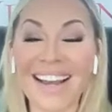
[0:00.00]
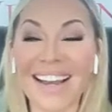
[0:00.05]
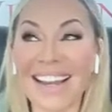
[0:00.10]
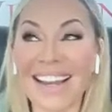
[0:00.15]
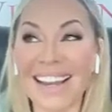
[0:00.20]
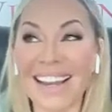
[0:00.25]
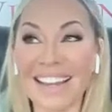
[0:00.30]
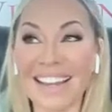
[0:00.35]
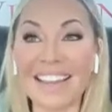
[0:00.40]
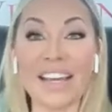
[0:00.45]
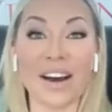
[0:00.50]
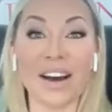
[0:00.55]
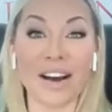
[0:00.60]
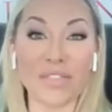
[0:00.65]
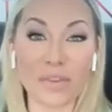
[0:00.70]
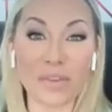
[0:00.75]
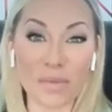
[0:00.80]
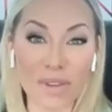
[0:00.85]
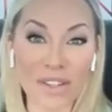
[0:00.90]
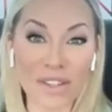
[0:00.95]
And they
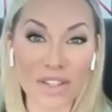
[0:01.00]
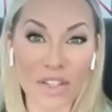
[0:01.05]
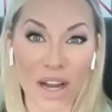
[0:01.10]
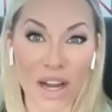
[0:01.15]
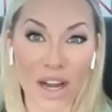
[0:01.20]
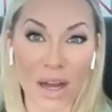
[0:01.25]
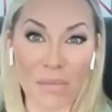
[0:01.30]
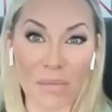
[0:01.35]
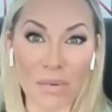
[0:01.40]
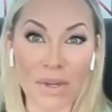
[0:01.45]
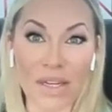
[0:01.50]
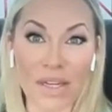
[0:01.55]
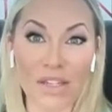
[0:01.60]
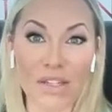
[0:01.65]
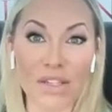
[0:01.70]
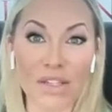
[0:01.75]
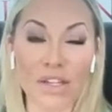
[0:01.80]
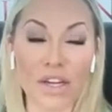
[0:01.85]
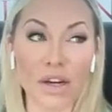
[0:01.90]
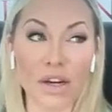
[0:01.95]
offered me the job.
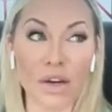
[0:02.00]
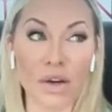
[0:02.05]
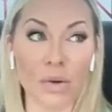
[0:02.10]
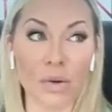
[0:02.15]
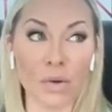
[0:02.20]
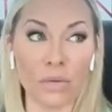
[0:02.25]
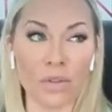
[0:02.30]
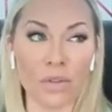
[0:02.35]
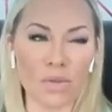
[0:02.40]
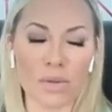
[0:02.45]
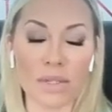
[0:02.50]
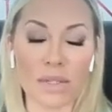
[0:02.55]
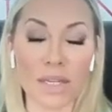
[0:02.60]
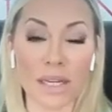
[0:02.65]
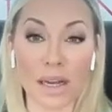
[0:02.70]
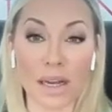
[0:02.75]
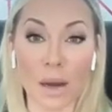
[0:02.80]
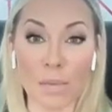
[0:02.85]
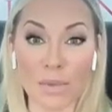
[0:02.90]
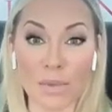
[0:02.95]
And so this was
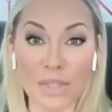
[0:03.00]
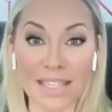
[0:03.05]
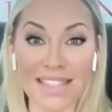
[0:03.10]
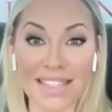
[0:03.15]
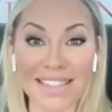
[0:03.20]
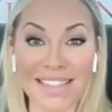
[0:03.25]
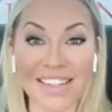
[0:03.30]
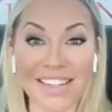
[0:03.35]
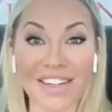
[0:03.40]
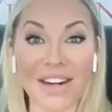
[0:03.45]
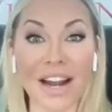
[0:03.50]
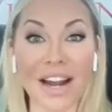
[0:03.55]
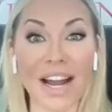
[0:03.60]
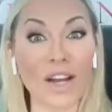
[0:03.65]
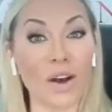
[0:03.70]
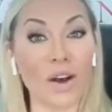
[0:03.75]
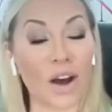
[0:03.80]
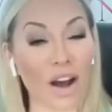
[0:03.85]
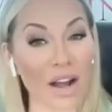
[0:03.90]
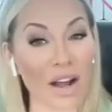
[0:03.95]
a couple days later. I
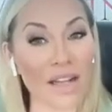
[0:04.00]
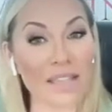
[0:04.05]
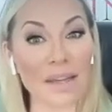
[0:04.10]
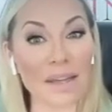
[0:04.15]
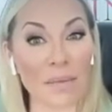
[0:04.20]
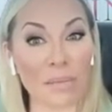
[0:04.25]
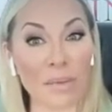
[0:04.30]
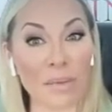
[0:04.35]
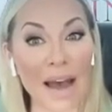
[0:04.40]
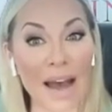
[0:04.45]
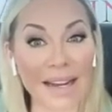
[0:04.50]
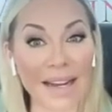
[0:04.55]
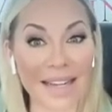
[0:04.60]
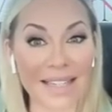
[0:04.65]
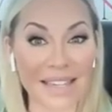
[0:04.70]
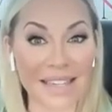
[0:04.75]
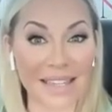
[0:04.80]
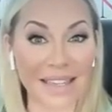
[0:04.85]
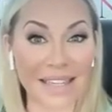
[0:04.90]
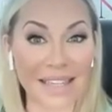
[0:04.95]
called him back. I
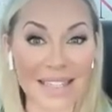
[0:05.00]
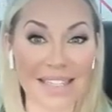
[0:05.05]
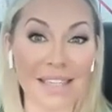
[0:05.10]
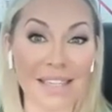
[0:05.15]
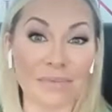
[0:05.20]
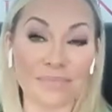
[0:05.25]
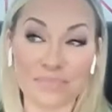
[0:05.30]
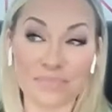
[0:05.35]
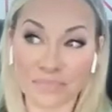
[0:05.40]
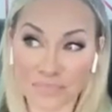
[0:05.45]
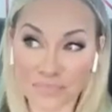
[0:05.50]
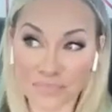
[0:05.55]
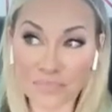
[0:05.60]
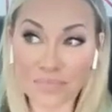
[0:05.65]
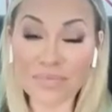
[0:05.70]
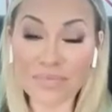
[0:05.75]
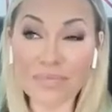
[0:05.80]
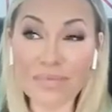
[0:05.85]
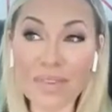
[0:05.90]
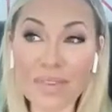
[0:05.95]
said, listen,
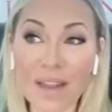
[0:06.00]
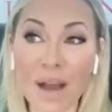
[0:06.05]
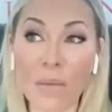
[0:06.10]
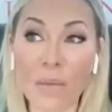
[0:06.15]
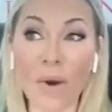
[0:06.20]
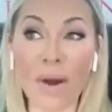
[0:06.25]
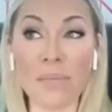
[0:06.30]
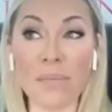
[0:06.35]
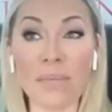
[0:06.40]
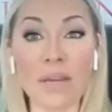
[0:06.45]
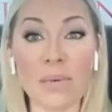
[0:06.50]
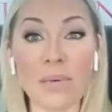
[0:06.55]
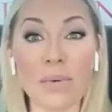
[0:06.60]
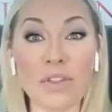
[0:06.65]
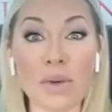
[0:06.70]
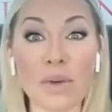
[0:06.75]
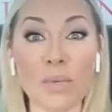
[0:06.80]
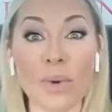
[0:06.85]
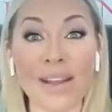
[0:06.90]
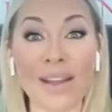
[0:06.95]
I want to meet
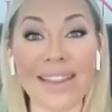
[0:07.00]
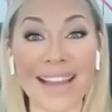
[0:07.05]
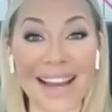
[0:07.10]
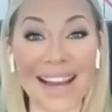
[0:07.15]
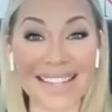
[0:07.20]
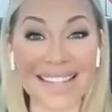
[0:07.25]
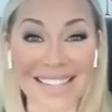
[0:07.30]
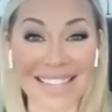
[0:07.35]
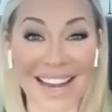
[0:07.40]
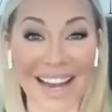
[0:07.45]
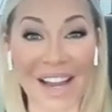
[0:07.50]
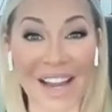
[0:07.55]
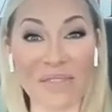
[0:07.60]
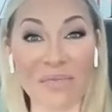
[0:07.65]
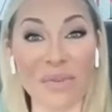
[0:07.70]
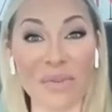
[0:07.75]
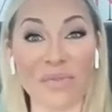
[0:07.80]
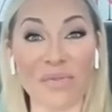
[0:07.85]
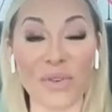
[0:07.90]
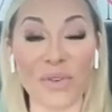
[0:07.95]
with you one last time
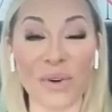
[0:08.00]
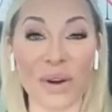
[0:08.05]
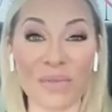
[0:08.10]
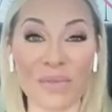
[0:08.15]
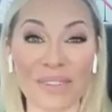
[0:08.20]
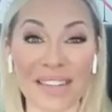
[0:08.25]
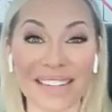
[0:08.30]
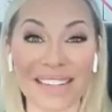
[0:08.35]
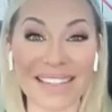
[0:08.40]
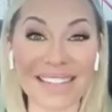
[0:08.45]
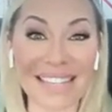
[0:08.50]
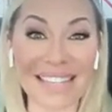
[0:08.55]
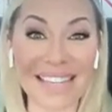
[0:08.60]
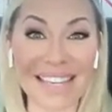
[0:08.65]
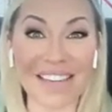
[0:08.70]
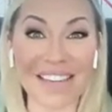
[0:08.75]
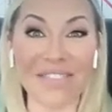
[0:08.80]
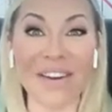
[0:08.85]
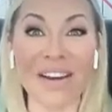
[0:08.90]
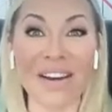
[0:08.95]
before I'm going to
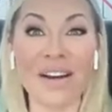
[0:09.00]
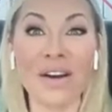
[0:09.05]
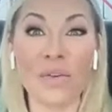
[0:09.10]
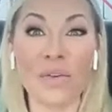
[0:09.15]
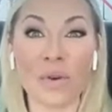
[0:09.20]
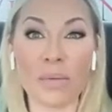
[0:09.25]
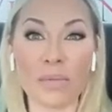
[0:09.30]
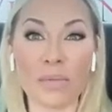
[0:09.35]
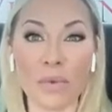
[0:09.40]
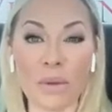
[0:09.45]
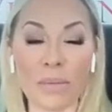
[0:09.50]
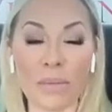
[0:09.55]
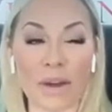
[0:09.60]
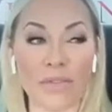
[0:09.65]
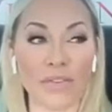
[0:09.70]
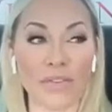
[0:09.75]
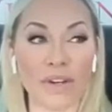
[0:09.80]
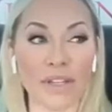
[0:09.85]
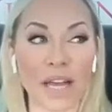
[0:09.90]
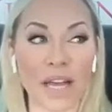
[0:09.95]
leave. We met
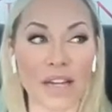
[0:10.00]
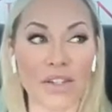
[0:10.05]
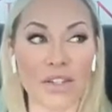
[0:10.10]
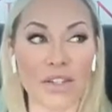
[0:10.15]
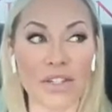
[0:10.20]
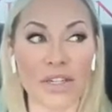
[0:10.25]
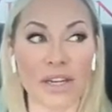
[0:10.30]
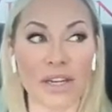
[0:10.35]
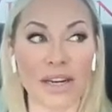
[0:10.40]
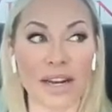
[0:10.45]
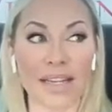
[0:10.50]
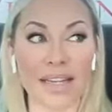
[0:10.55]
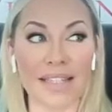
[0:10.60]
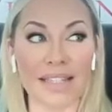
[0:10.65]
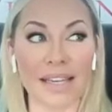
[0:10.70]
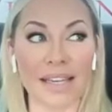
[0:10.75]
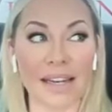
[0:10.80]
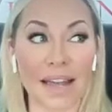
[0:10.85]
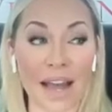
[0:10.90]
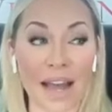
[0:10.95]
for lunch. And I
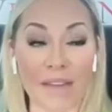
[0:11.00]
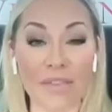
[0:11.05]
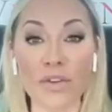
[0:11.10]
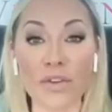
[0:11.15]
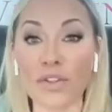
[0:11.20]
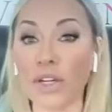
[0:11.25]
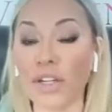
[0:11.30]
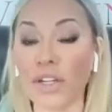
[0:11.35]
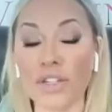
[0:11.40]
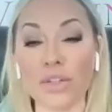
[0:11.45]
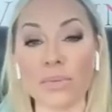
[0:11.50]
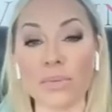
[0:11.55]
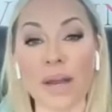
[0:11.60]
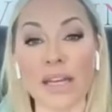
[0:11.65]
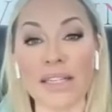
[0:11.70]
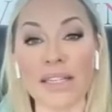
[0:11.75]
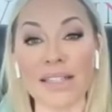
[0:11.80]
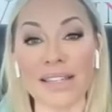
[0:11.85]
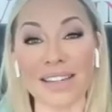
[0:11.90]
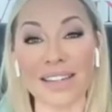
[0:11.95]
said, have you changed your
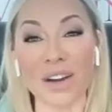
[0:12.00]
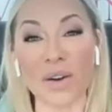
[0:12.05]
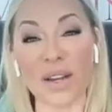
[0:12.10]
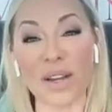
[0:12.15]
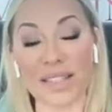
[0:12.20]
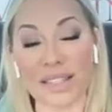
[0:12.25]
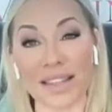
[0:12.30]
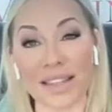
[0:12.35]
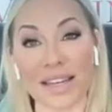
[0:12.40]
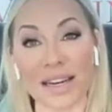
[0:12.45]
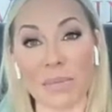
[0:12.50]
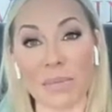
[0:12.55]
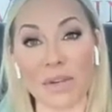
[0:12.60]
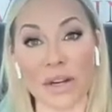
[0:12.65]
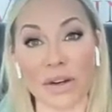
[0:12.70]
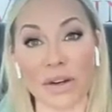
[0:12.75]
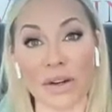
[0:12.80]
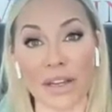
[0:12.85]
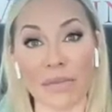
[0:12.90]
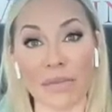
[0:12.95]
mind? He said, no. I said, then I'm
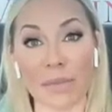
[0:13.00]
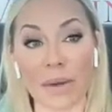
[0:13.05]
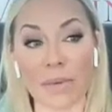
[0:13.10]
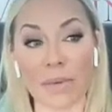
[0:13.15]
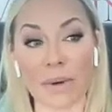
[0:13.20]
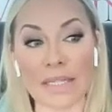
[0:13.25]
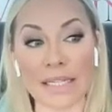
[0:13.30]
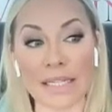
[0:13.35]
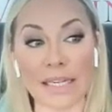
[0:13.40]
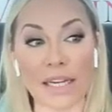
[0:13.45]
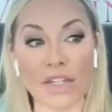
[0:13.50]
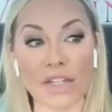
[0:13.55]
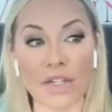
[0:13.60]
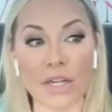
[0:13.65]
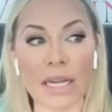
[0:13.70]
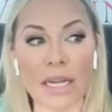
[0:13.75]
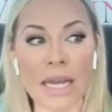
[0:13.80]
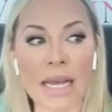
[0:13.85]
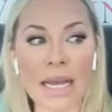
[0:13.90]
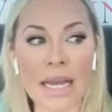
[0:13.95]
here to give my
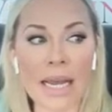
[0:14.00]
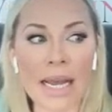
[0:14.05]
resignation.